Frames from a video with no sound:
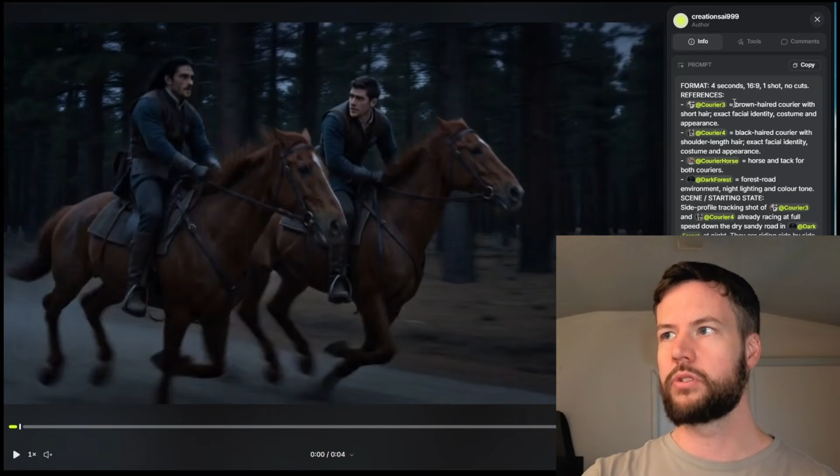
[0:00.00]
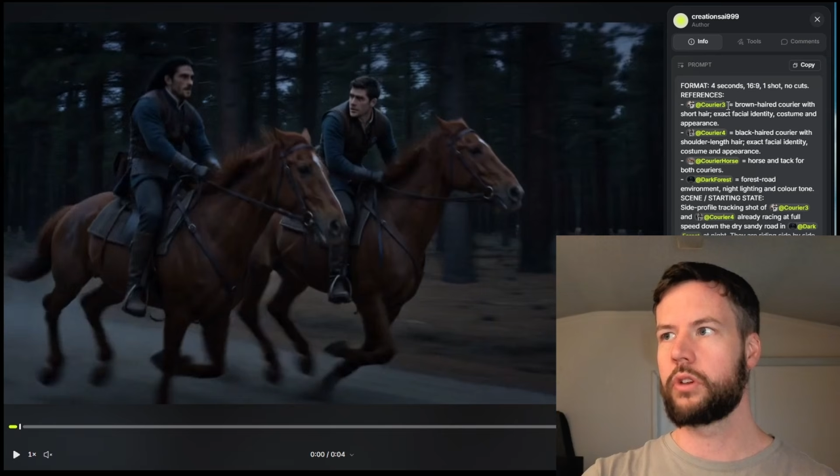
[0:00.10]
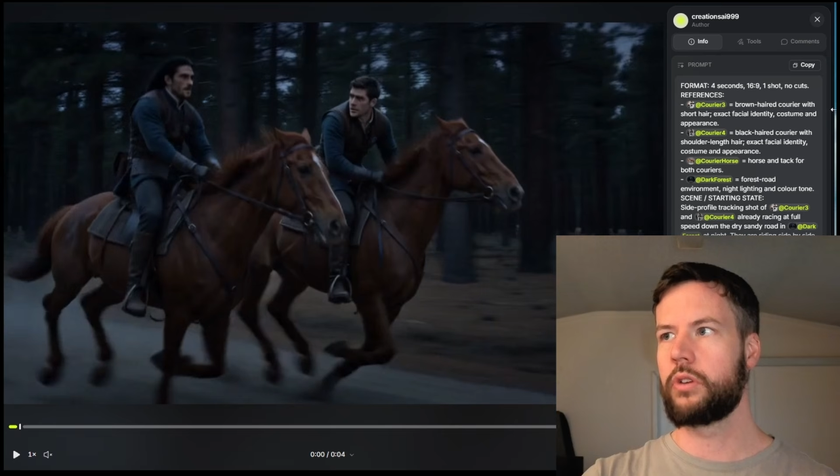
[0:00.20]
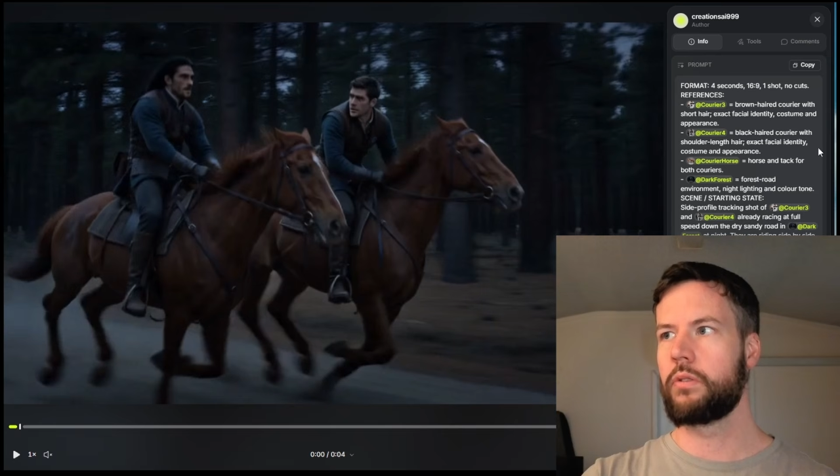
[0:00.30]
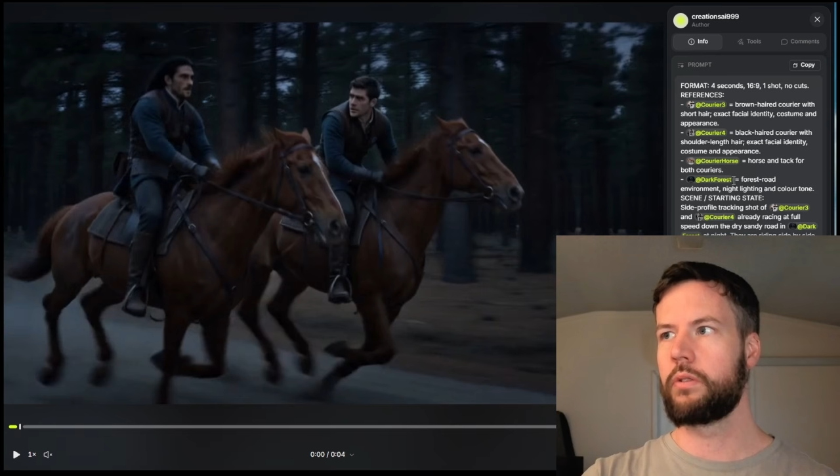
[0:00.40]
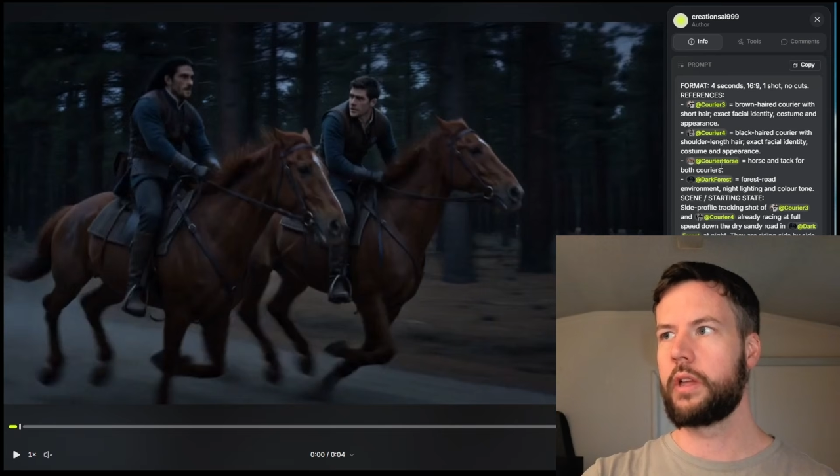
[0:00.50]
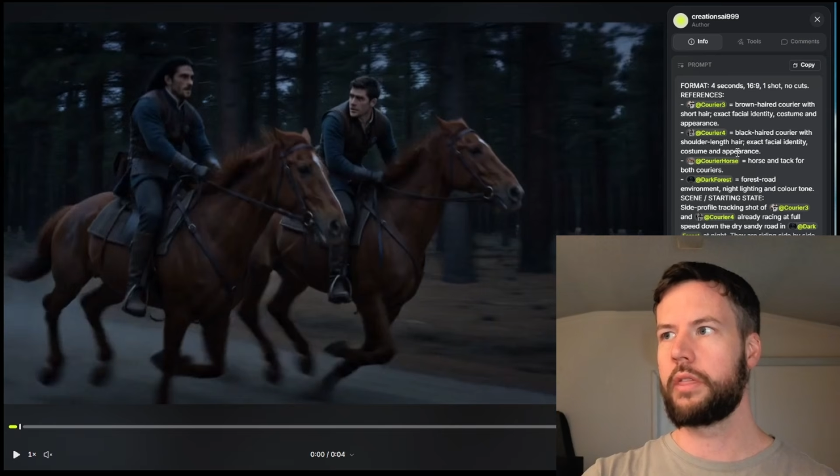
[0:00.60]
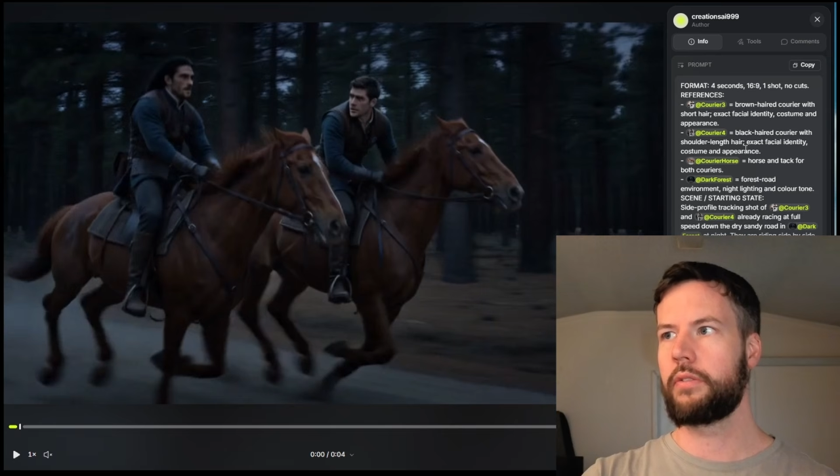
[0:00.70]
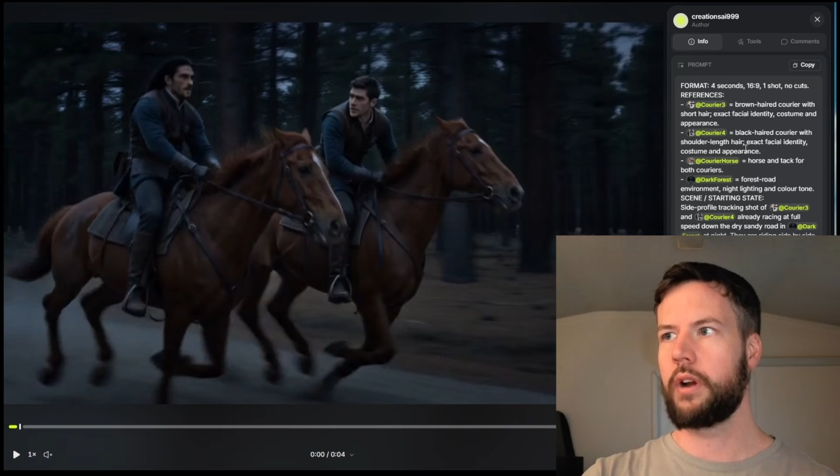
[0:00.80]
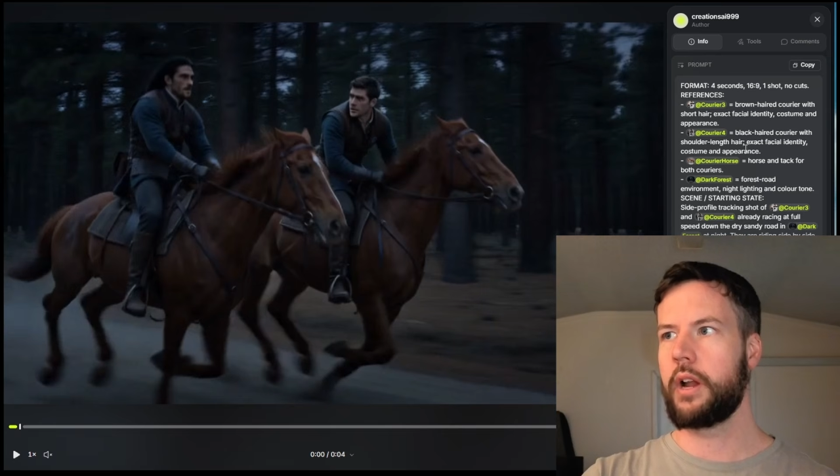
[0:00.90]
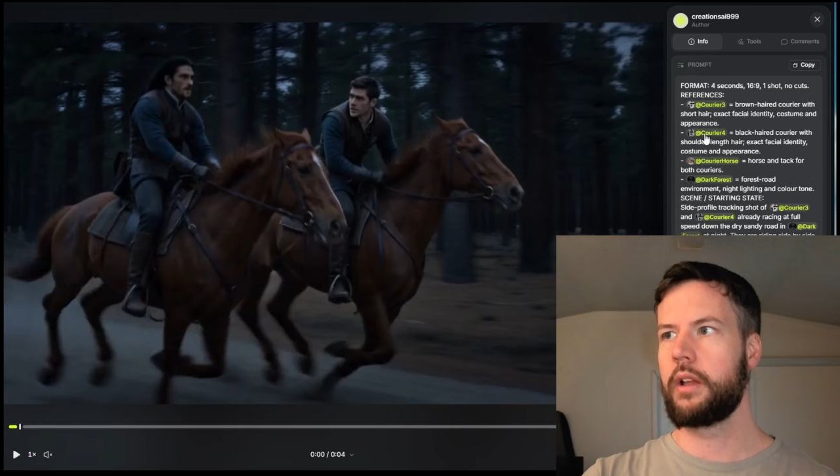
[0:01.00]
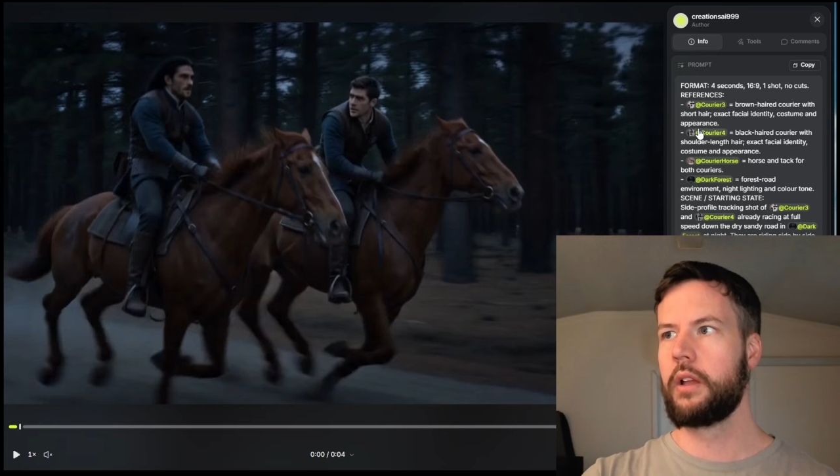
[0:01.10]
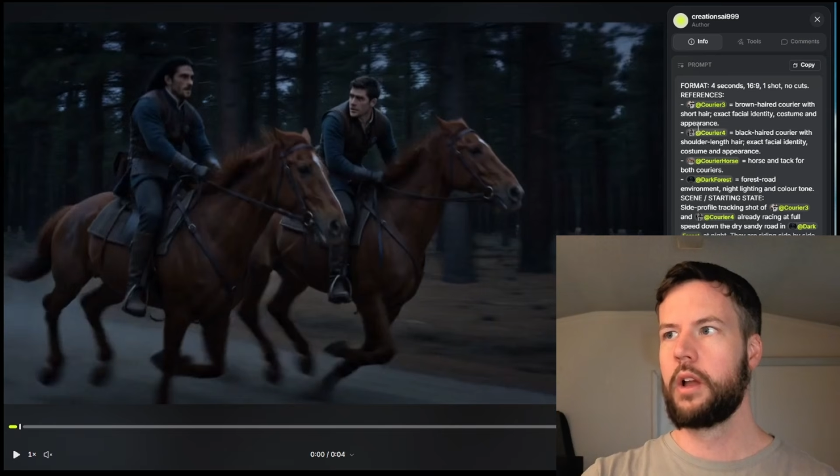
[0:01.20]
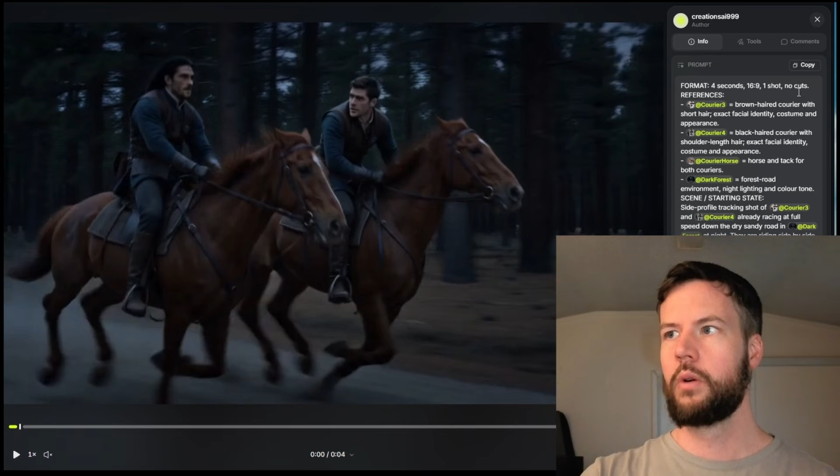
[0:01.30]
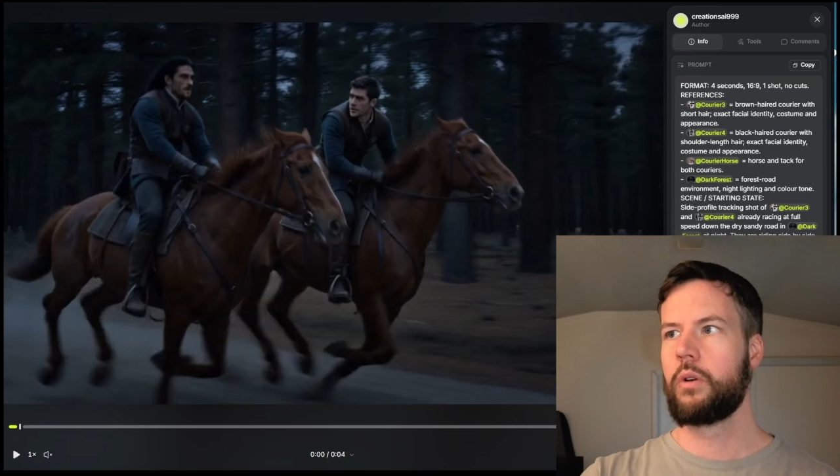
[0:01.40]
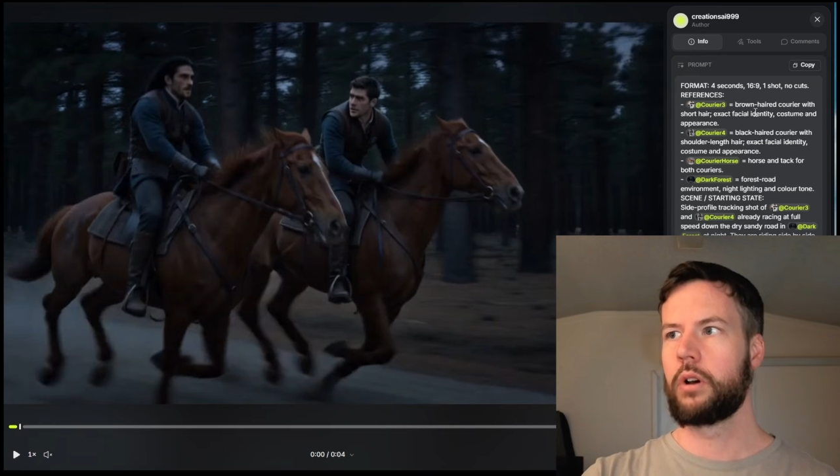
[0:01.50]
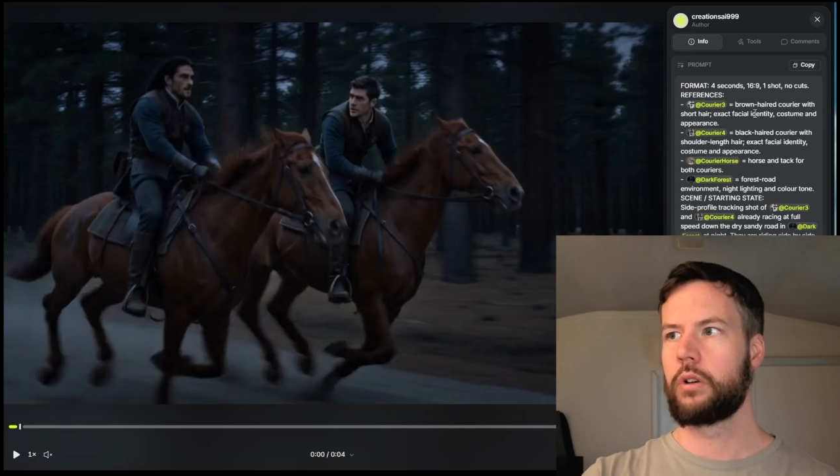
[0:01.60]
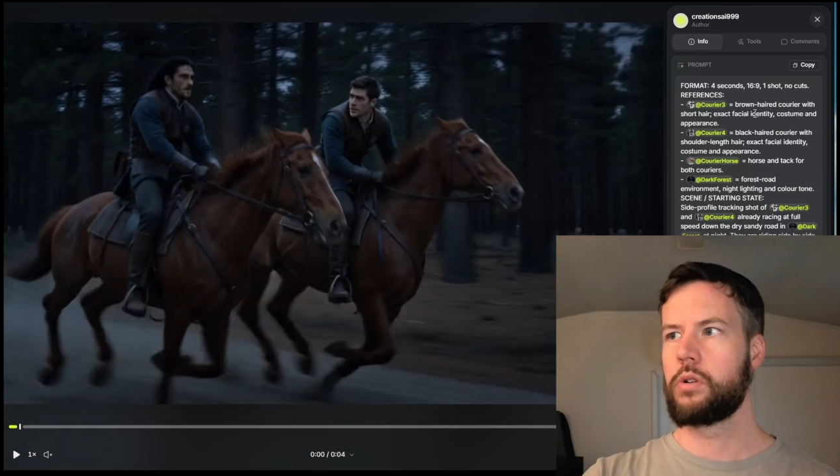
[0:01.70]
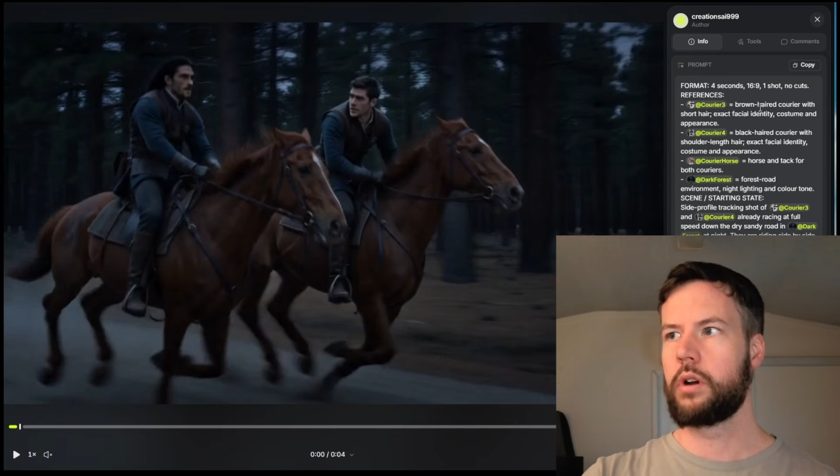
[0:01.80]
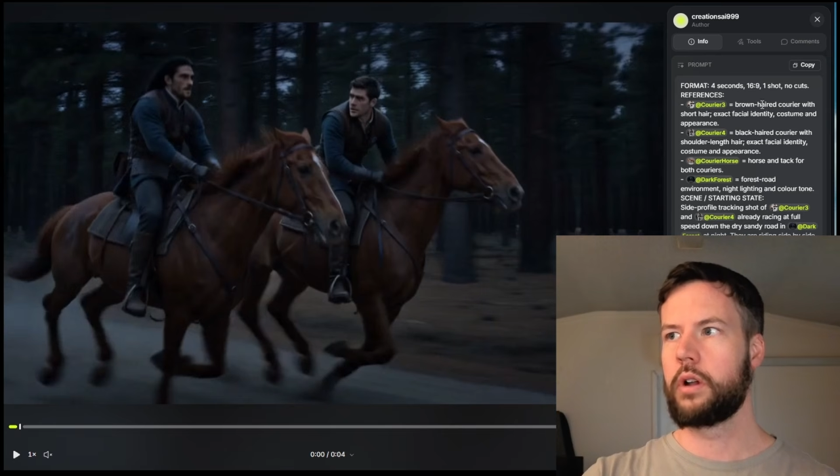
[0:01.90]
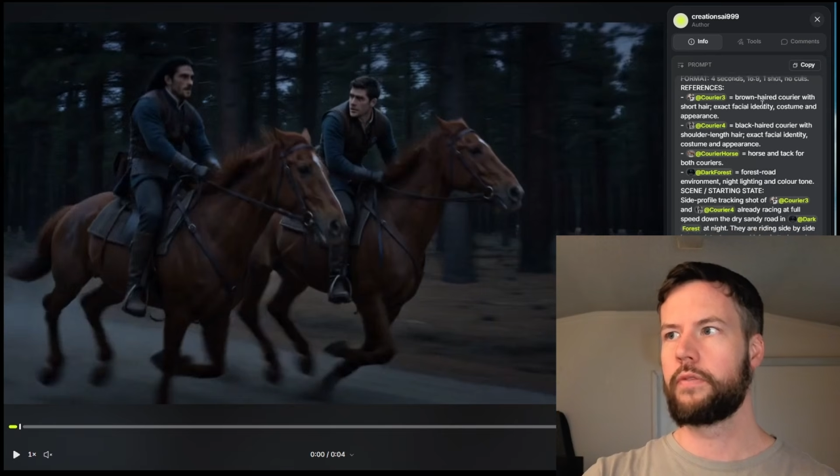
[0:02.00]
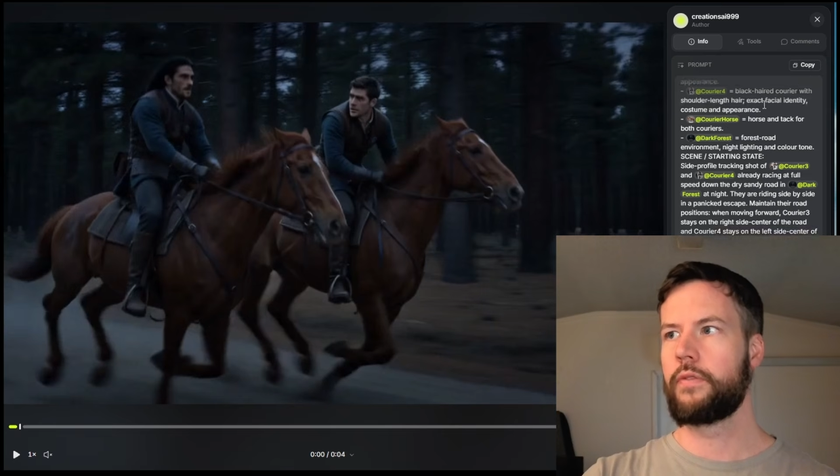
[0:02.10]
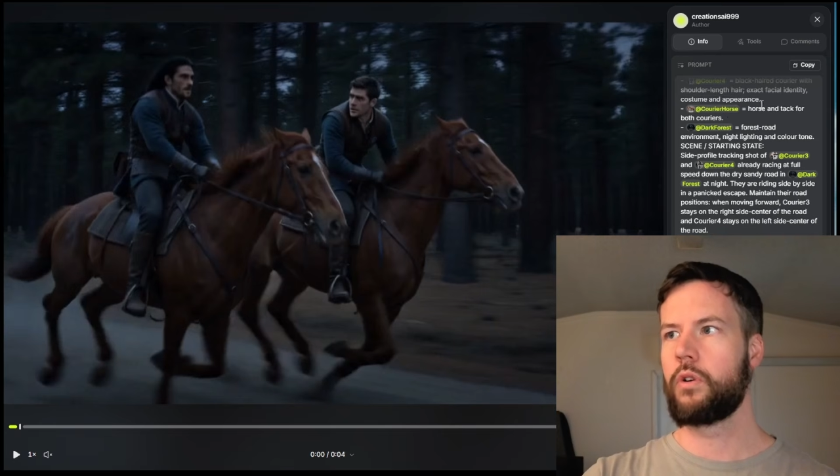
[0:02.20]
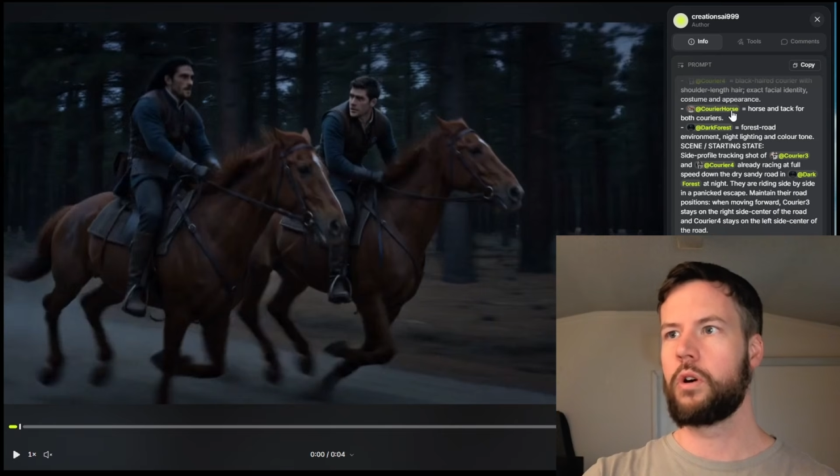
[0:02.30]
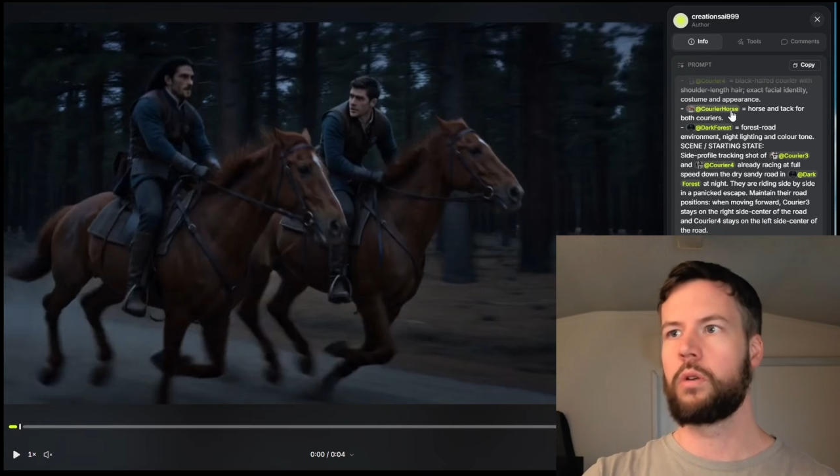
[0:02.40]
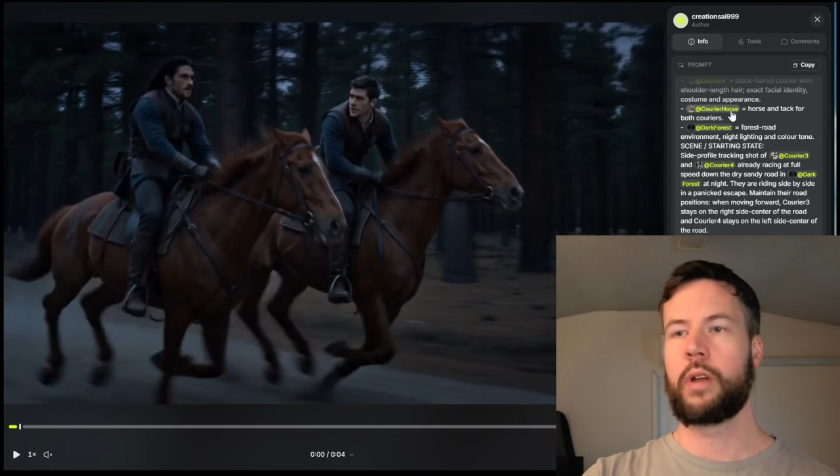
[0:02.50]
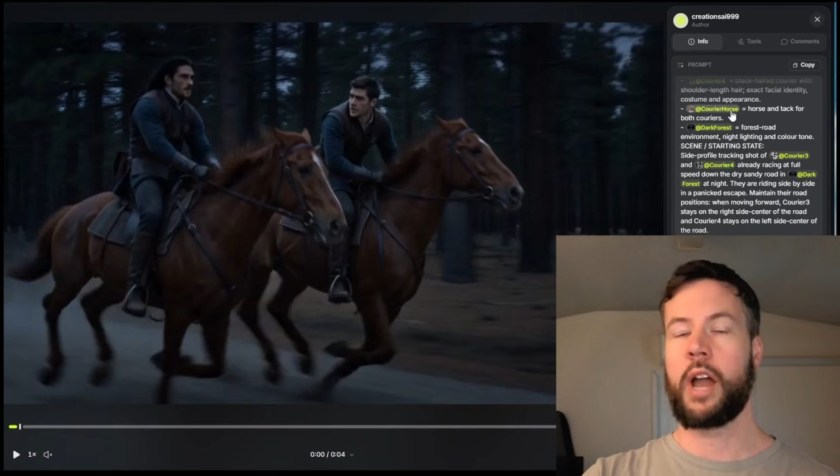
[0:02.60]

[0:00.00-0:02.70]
So Courier 3, we got Courier 4.